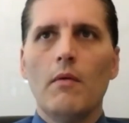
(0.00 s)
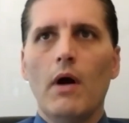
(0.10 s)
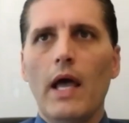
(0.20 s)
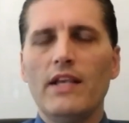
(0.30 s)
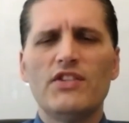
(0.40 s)

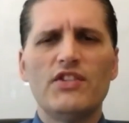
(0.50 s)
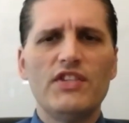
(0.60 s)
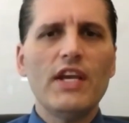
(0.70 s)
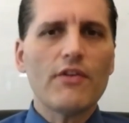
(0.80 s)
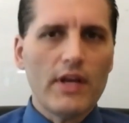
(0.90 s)
a
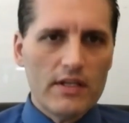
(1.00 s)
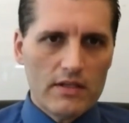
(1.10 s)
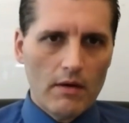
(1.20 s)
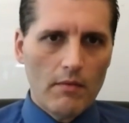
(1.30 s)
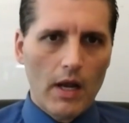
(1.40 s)
series
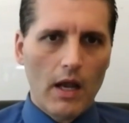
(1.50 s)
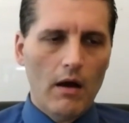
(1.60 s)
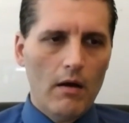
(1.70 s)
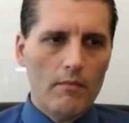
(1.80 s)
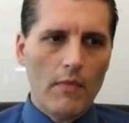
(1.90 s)

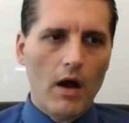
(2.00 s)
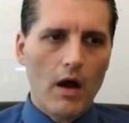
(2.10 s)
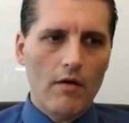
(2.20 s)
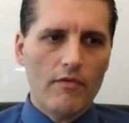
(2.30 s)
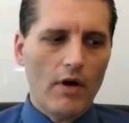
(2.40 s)
um,
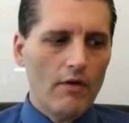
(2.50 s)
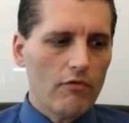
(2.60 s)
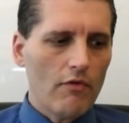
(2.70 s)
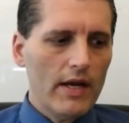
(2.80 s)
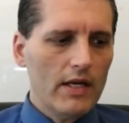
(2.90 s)
of, of
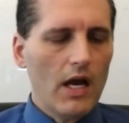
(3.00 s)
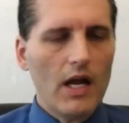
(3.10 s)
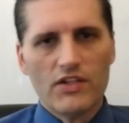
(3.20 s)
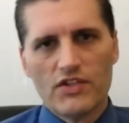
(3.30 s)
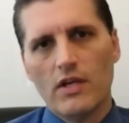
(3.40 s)
rate
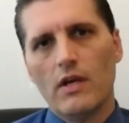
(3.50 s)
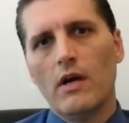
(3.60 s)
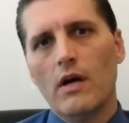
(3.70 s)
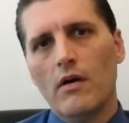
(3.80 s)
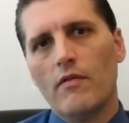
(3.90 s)
cuts
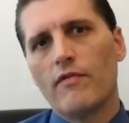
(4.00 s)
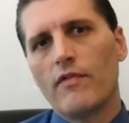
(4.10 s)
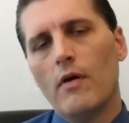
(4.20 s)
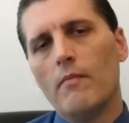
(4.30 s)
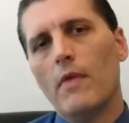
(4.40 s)

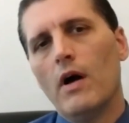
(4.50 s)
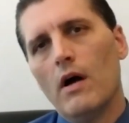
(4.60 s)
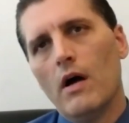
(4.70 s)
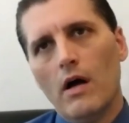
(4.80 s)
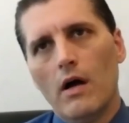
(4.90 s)
from
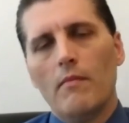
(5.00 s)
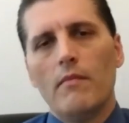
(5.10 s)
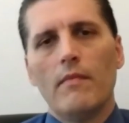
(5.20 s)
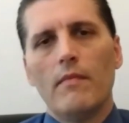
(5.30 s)
um,